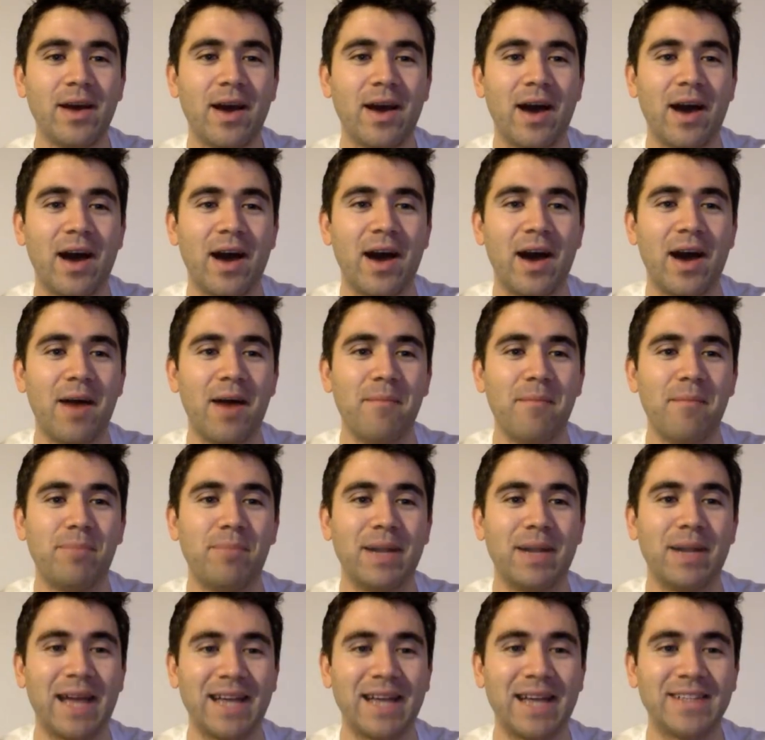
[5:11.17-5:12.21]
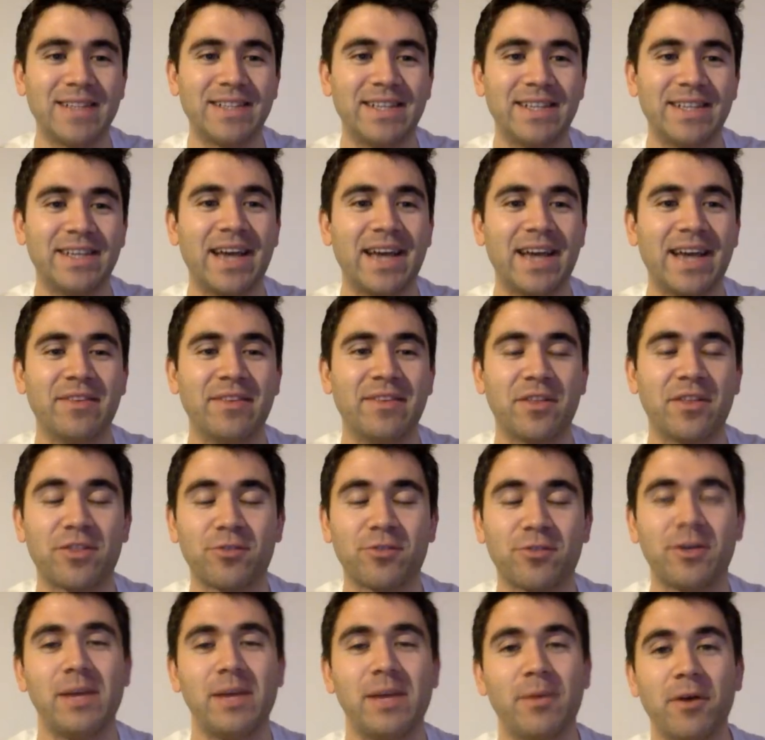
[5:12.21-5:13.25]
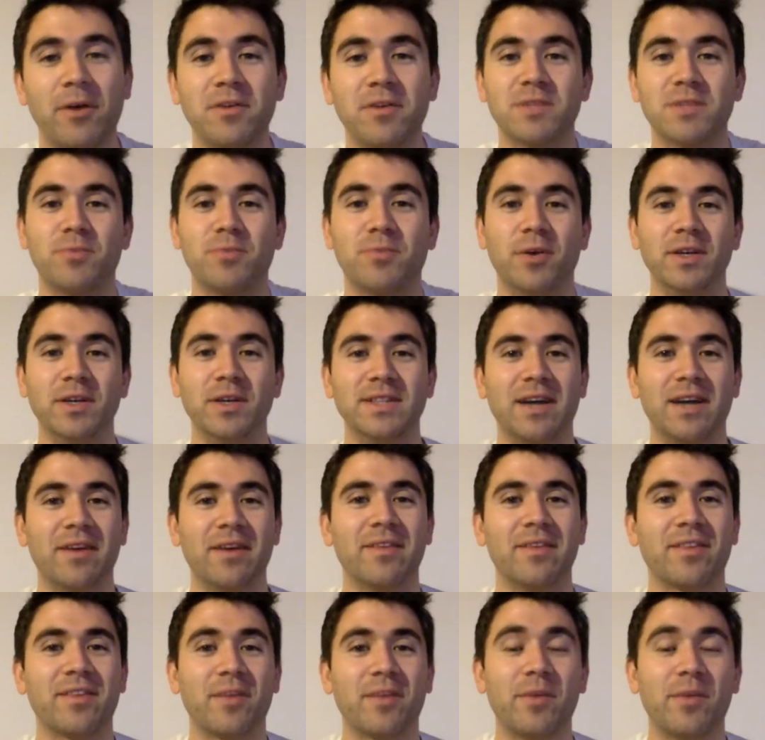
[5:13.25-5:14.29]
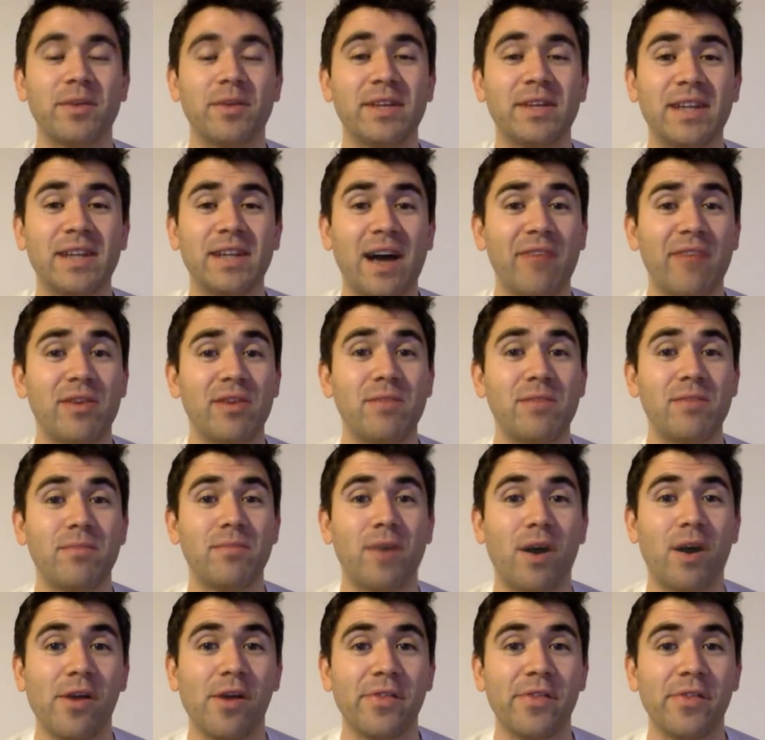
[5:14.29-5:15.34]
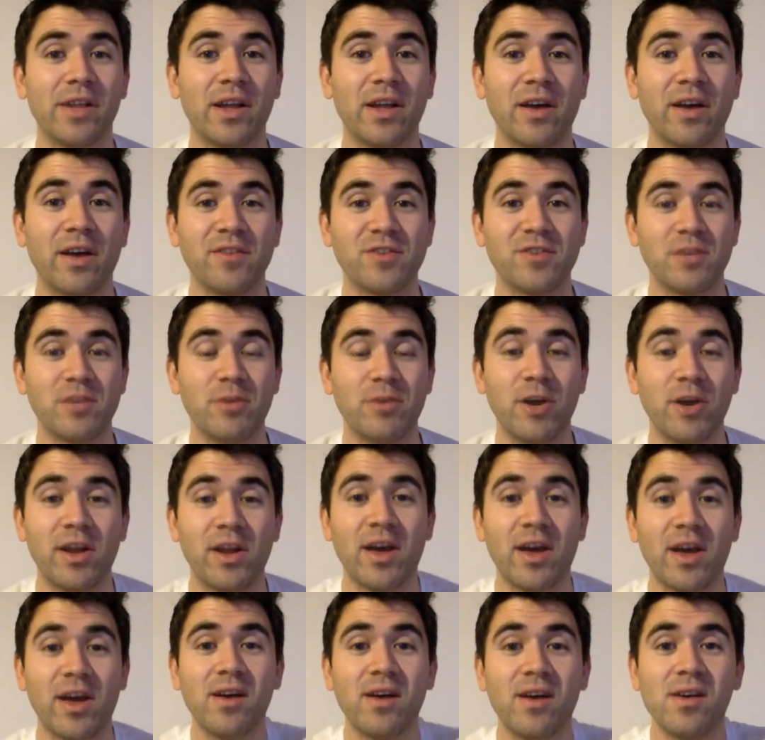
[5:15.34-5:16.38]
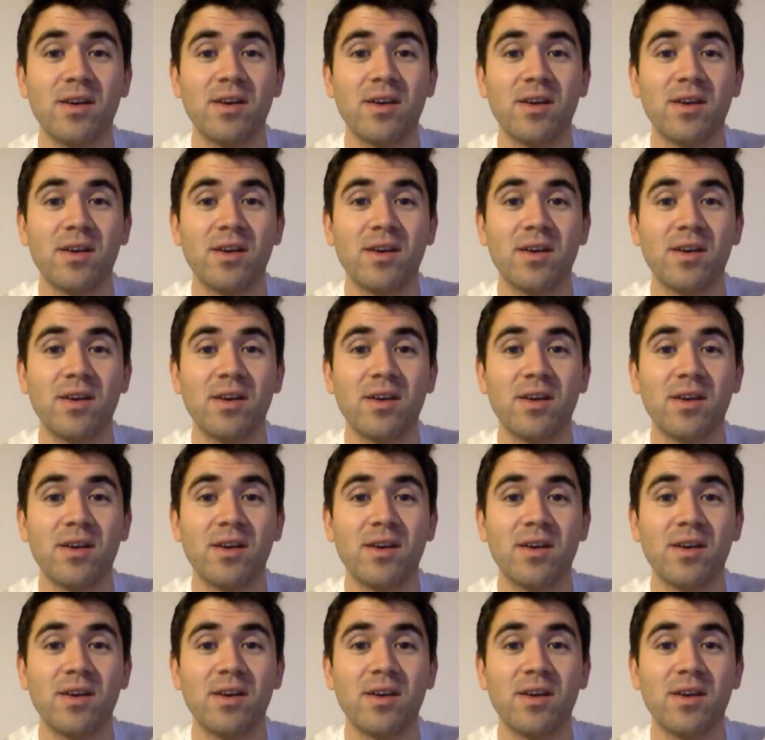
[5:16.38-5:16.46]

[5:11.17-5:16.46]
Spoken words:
Balassi getting the 3 bonus points. Now, someone did have him on the live stream earlier.